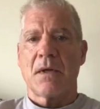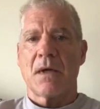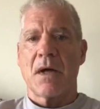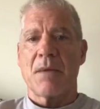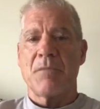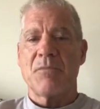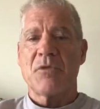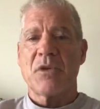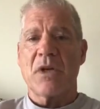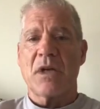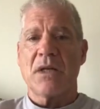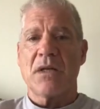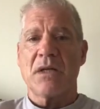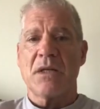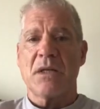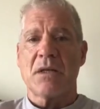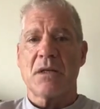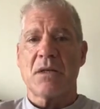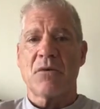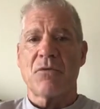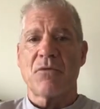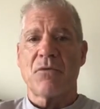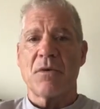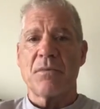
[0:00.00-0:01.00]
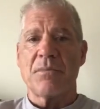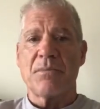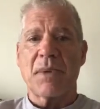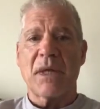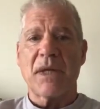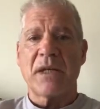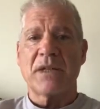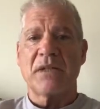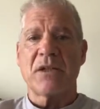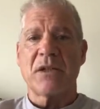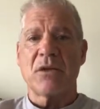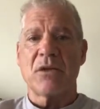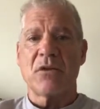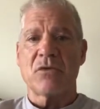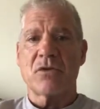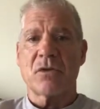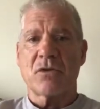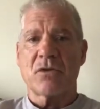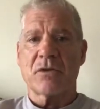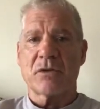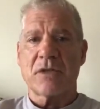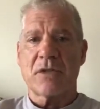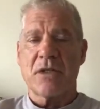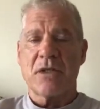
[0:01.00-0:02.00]
I'm Jay Keough from Pennington, New
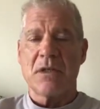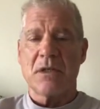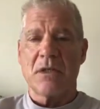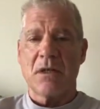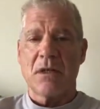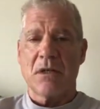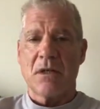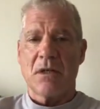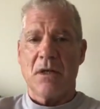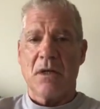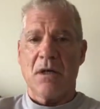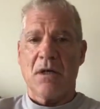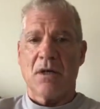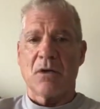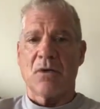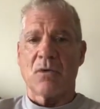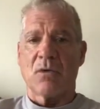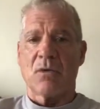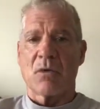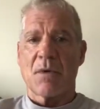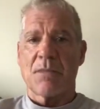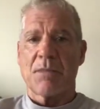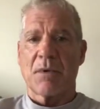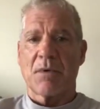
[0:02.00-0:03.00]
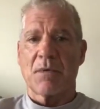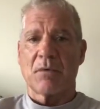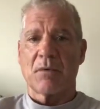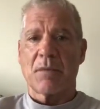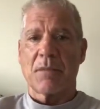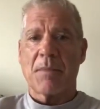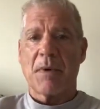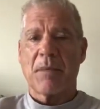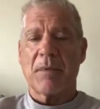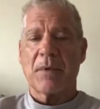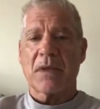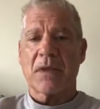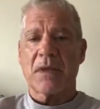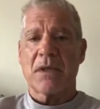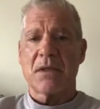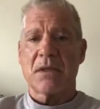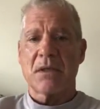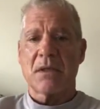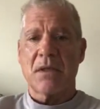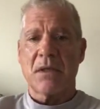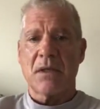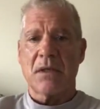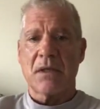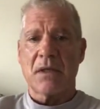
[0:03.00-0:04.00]
Jersey. Grew up a
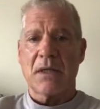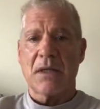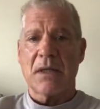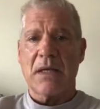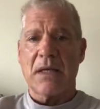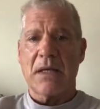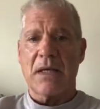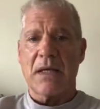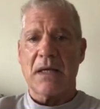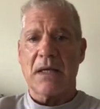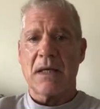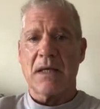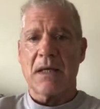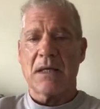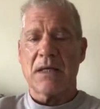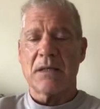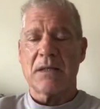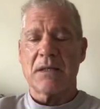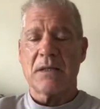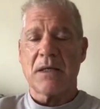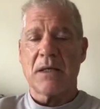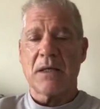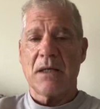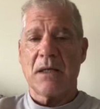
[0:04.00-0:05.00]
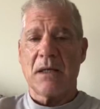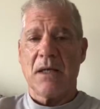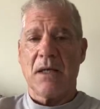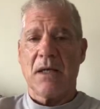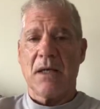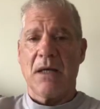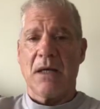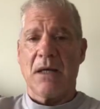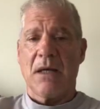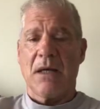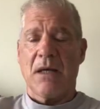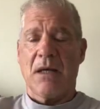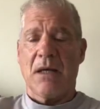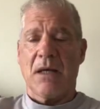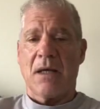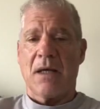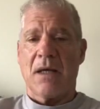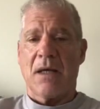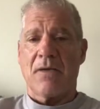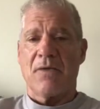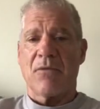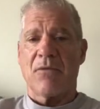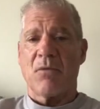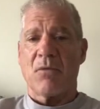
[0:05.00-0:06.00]
Republican and
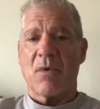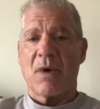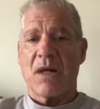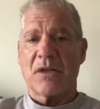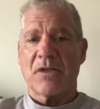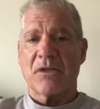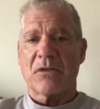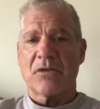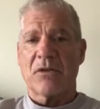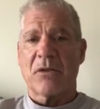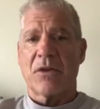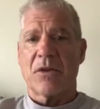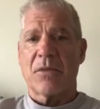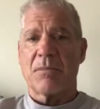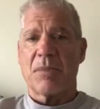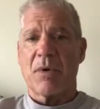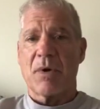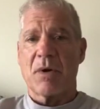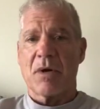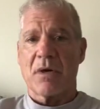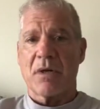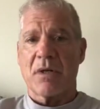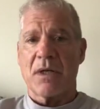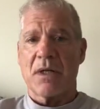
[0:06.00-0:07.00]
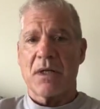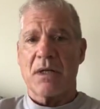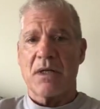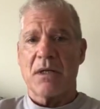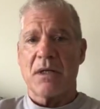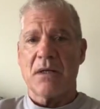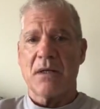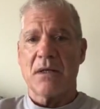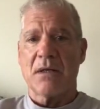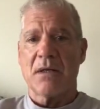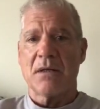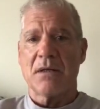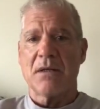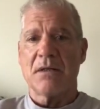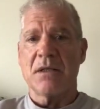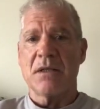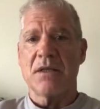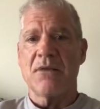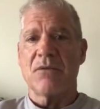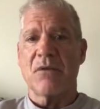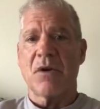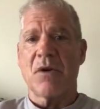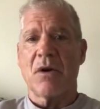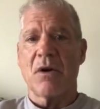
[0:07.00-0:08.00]
have watched the party
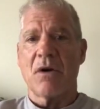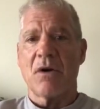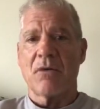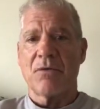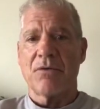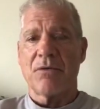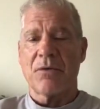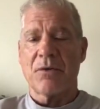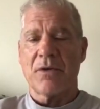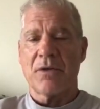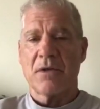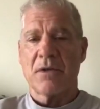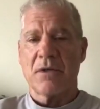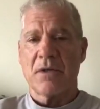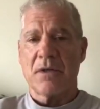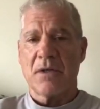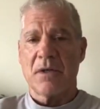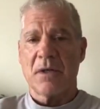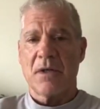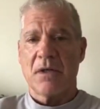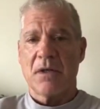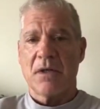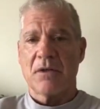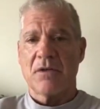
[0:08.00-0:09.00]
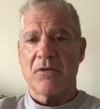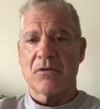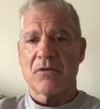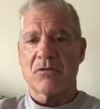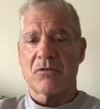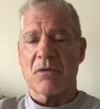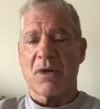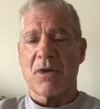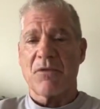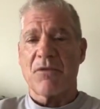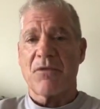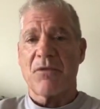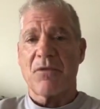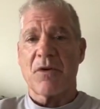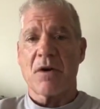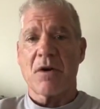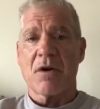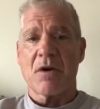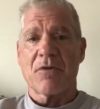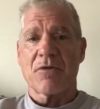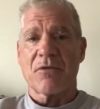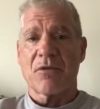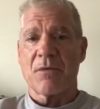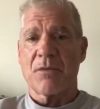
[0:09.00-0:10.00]
devolve, stray
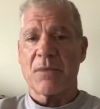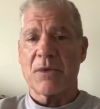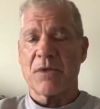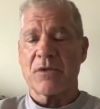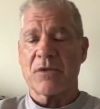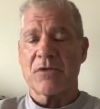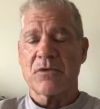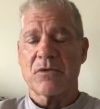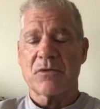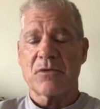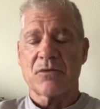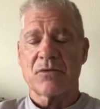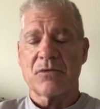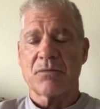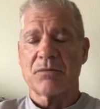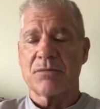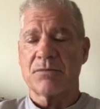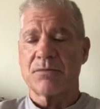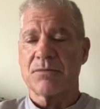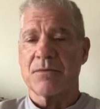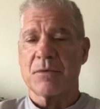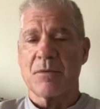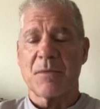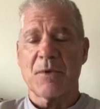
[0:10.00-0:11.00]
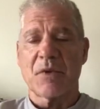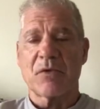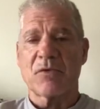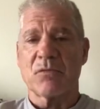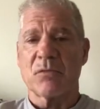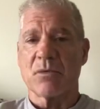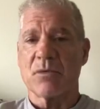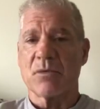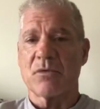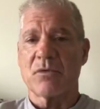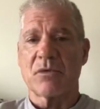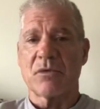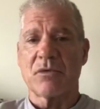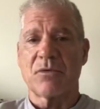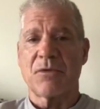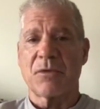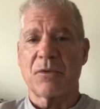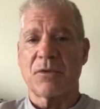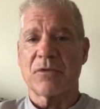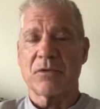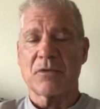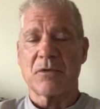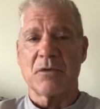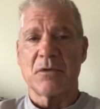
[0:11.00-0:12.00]
far from its roots of
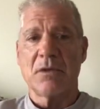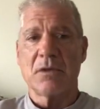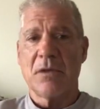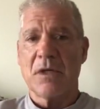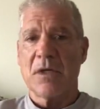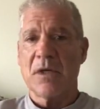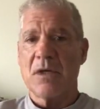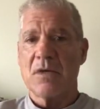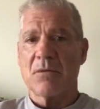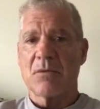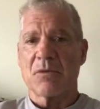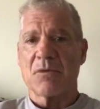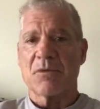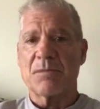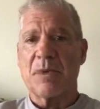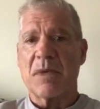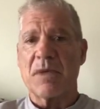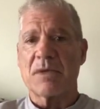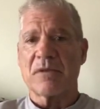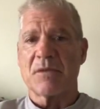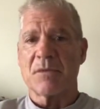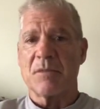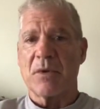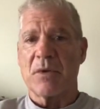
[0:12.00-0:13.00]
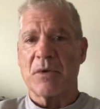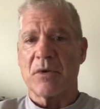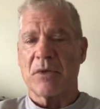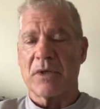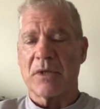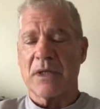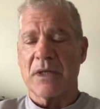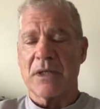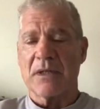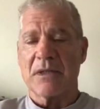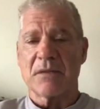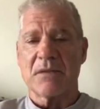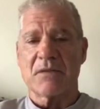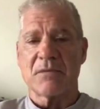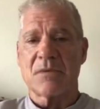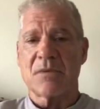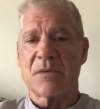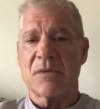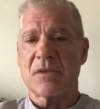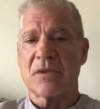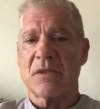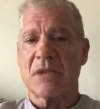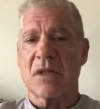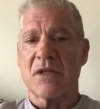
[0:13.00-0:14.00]
fiscal responsibility and
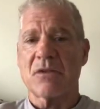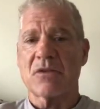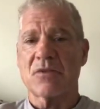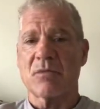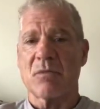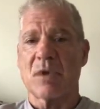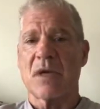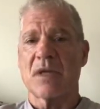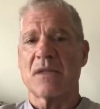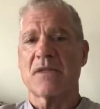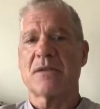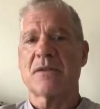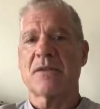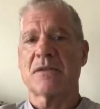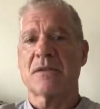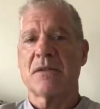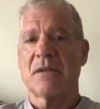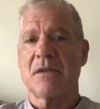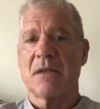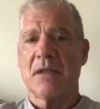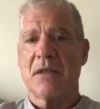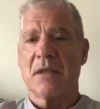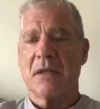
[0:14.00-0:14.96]
states' rights